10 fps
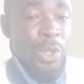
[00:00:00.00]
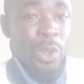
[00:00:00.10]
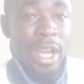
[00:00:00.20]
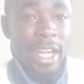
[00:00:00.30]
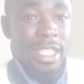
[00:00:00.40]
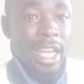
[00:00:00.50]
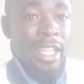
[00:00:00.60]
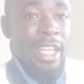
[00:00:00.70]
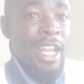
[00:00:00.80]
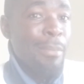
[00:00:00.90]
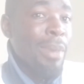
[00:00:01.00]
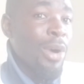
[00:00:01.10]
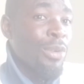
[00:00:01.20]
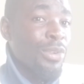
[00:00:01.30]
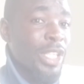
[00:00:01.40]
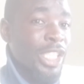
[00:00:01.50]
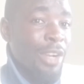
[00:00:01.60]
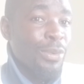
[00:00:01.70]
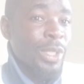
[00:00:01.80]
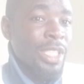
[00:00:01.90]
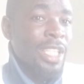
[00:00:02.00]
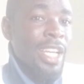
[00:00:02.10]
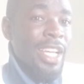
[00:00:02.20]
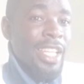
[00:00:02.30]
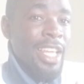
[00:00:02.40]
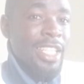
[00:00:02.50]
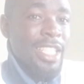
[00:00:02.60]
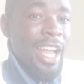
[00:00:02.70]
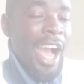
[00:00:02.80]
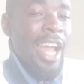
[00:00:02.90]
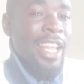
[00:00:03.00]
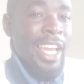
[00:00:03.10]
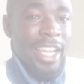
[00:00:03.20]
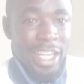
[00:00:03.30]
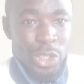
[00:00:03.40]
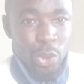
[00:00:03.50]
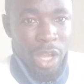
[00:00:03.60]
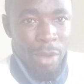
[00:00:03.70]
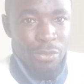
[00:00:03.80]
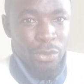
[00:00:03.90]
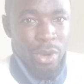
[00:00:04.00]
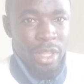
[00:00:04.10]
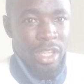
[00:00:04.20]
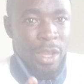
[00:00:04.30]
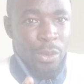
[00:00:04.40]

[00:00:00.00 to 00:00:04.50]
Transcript: Look at the number of reshuffles that are likely to come forth.